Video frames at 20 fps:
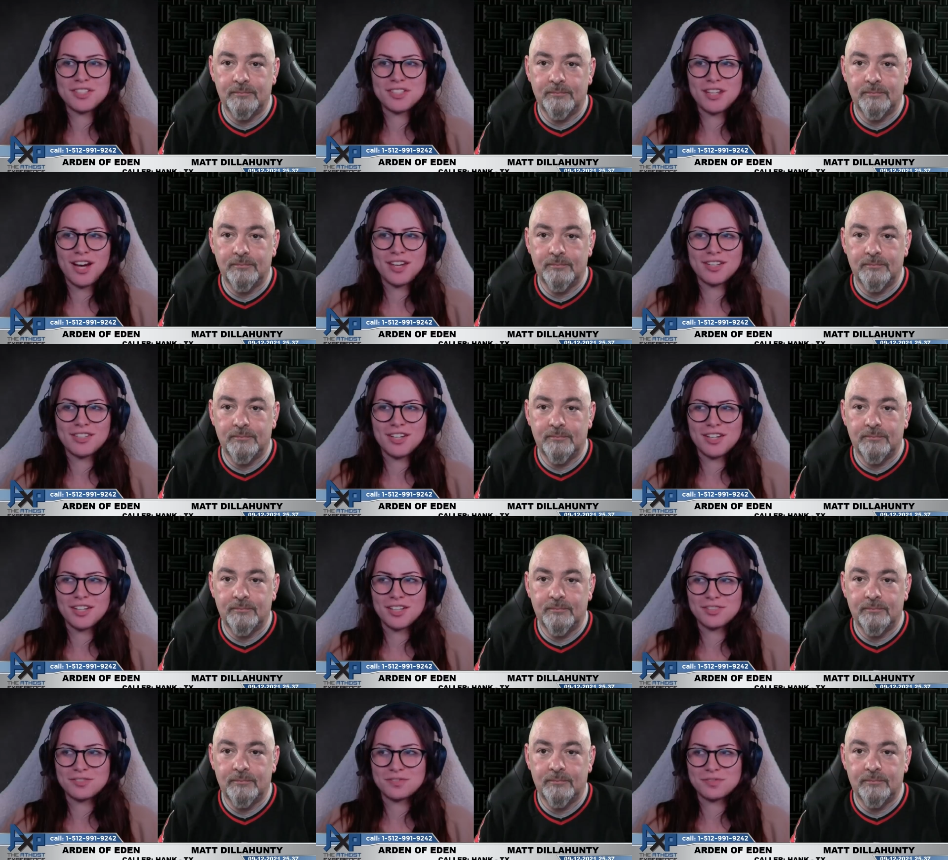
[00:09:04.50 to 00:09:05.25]
Speaker 1: not not
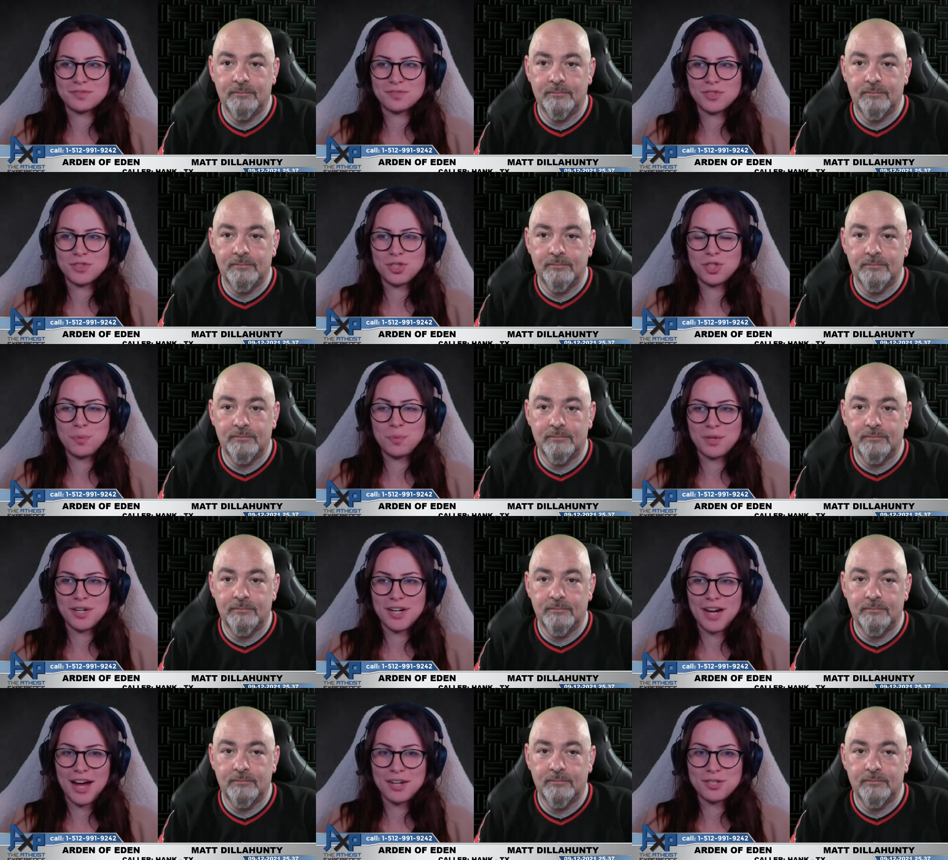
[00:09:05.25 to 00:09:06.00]
a
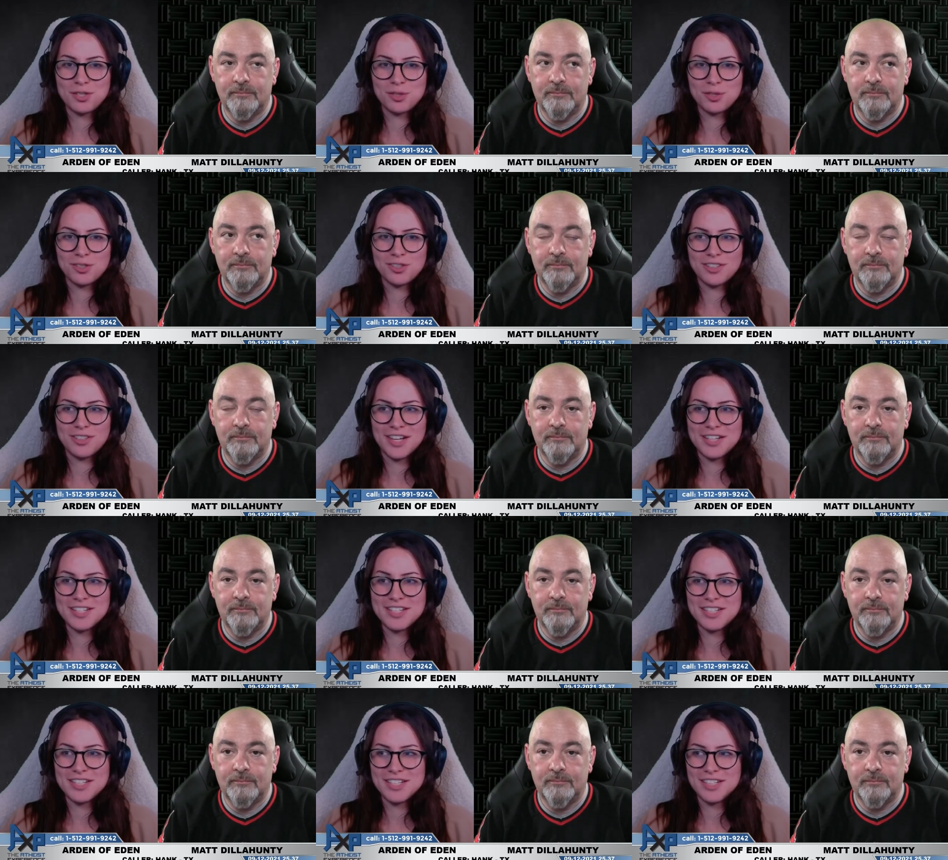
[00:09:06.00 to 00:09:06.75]
supernatural
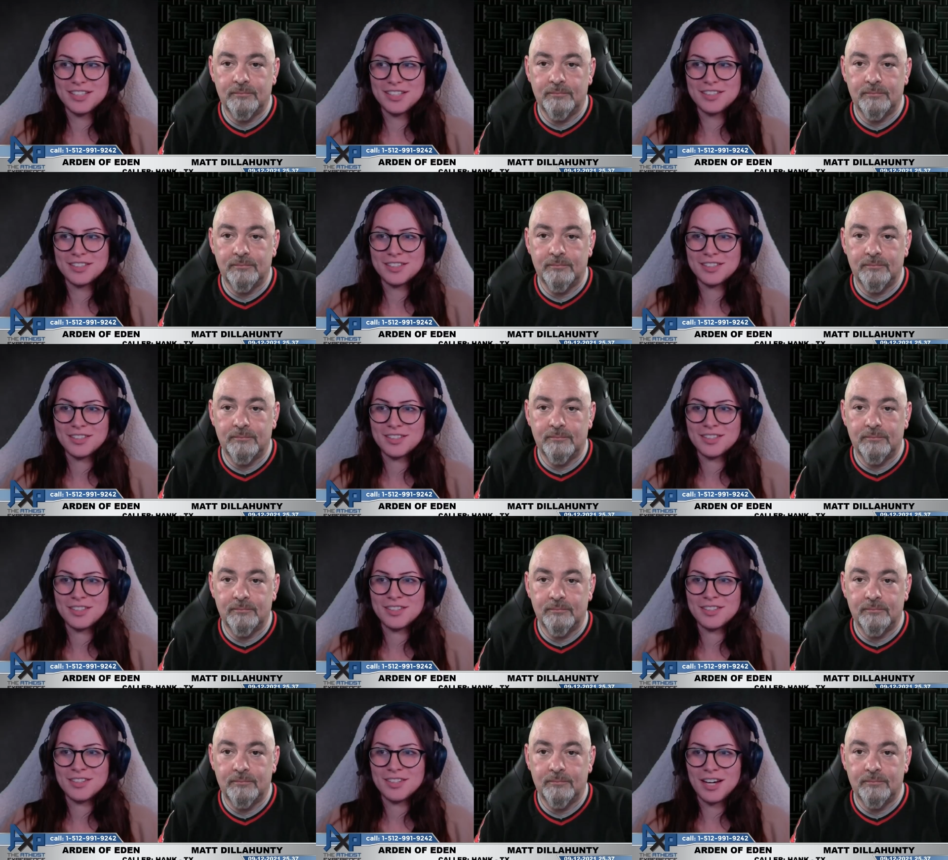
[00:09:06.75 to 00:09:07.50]
entity.
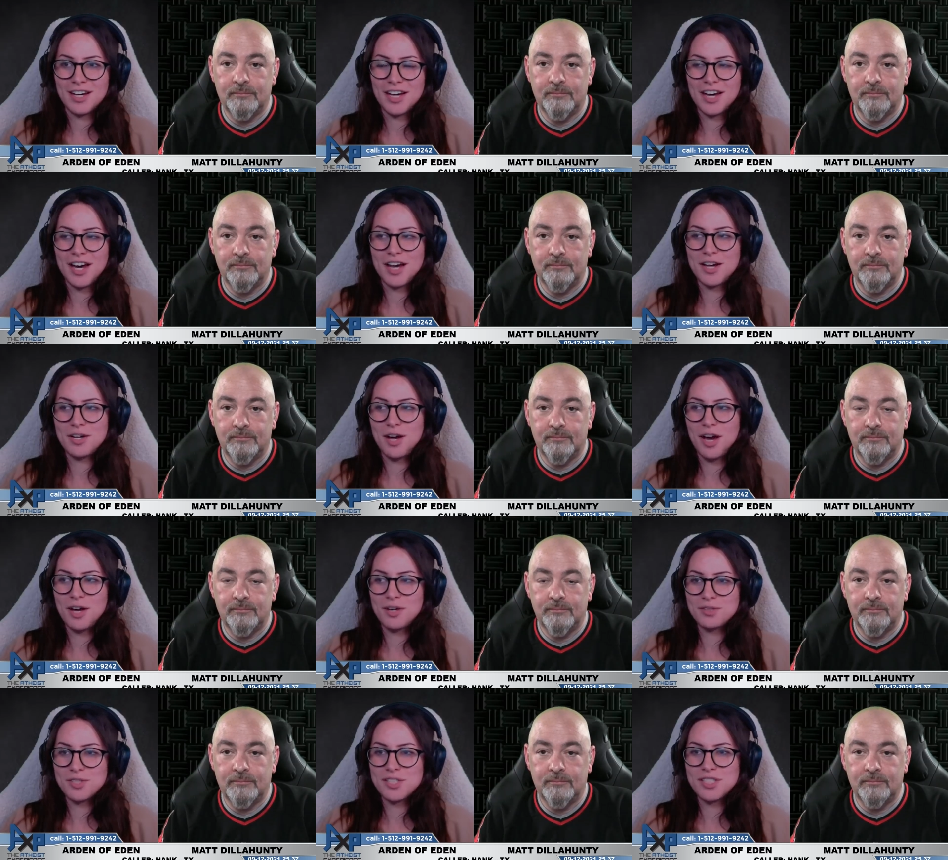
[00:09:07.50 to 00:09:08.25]
I, I, don't,
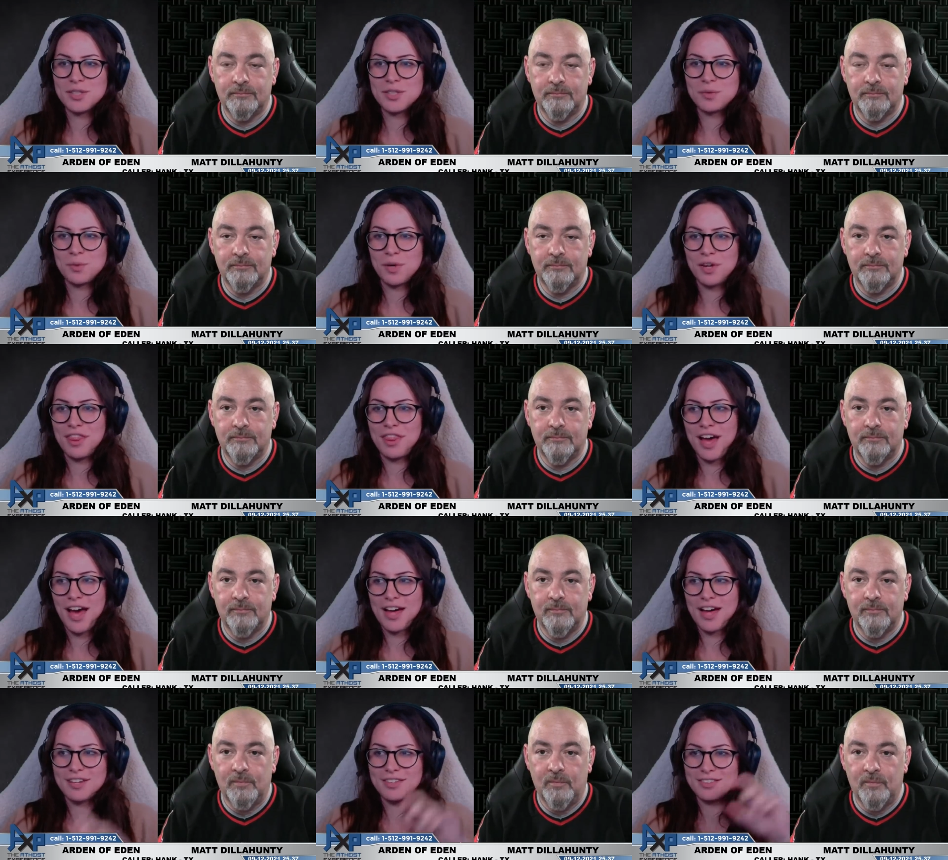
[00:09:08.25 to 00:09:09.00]
I don't see where
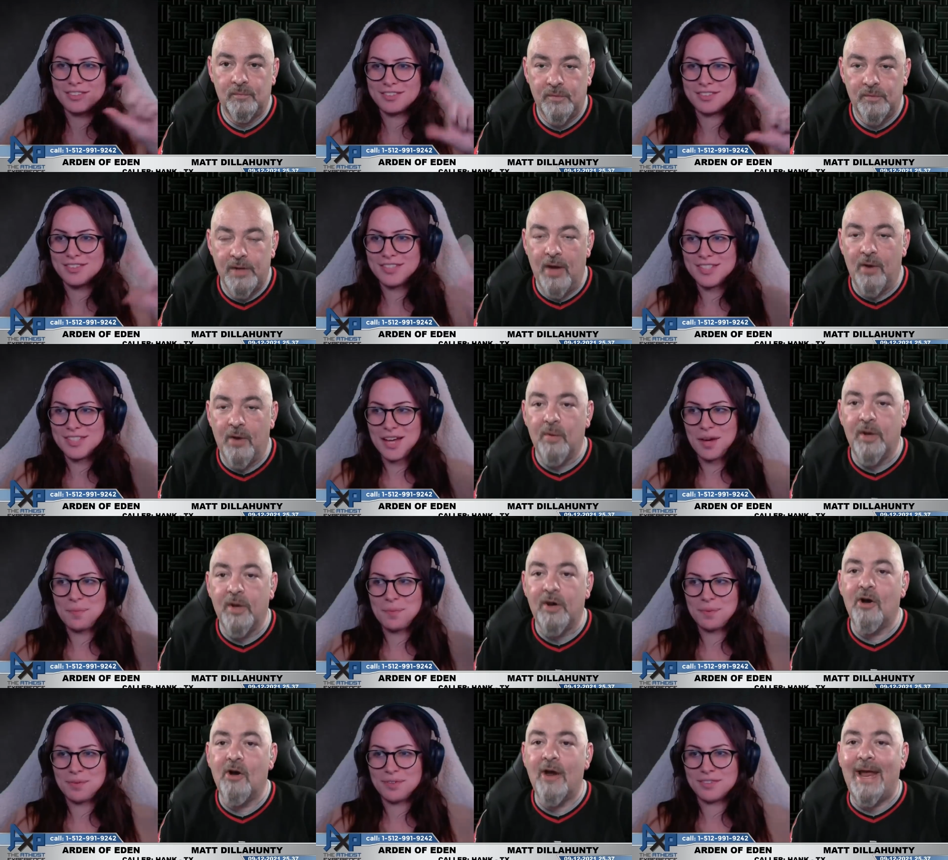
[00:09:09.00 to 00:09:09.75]
that.
Speaker 2: Yeah, when
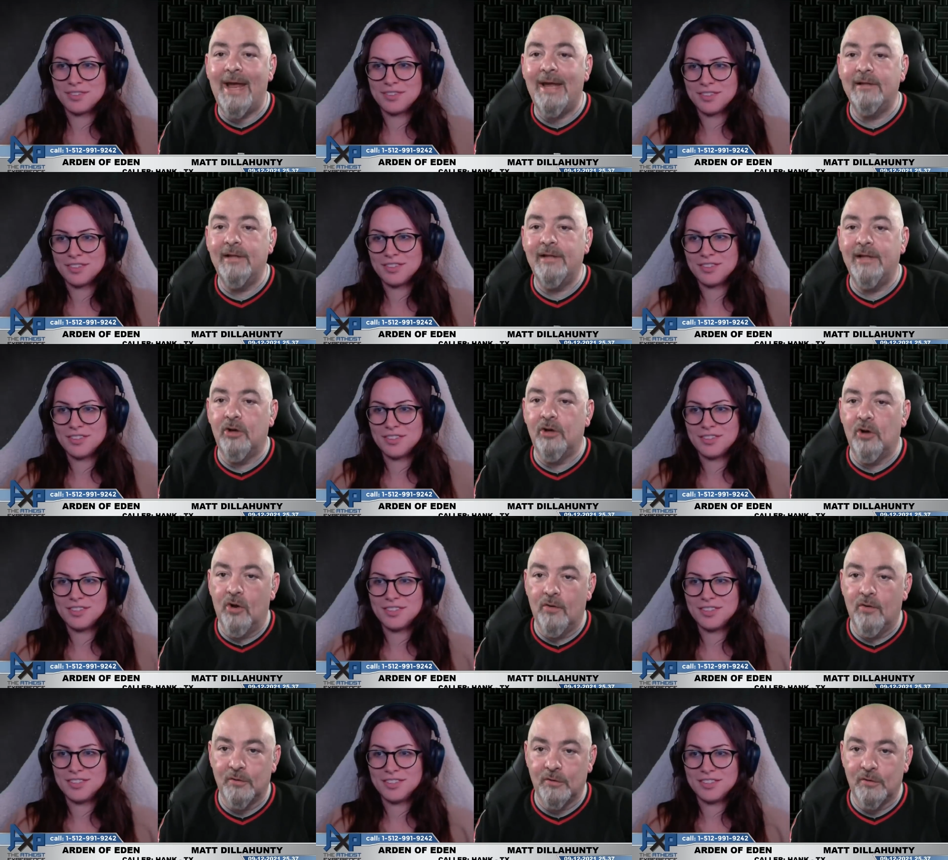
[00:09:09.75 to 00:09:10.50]
our alien
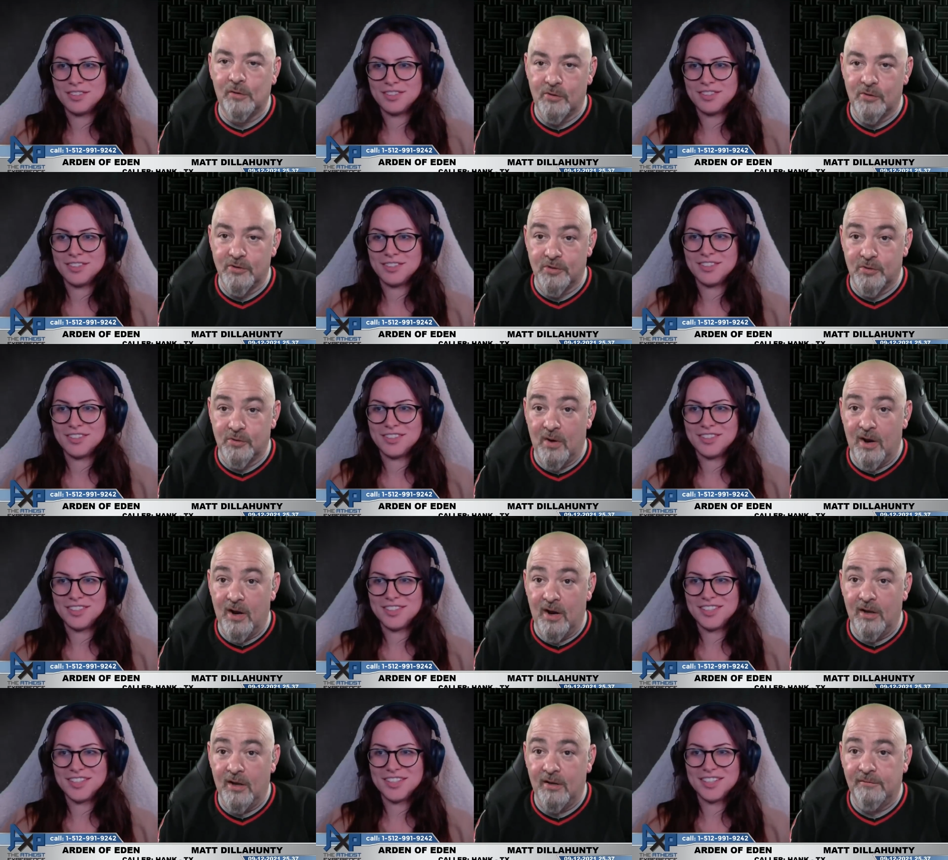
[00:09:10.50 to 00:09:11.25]
overlords
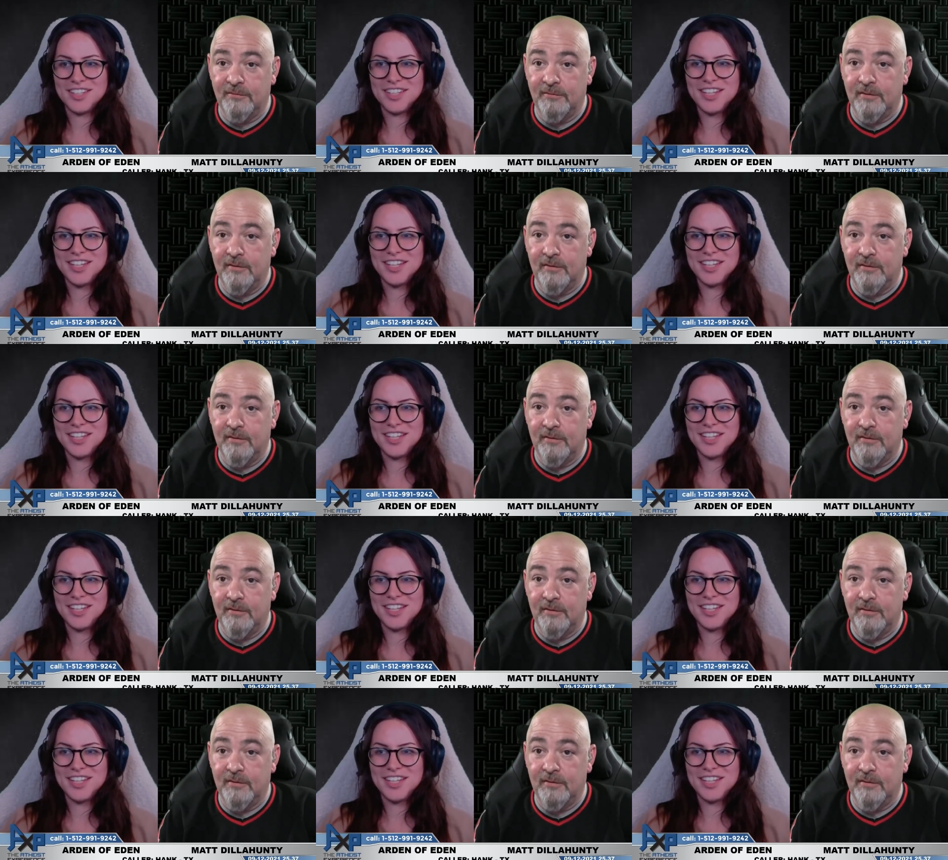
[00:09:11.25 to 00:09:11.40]
arrive,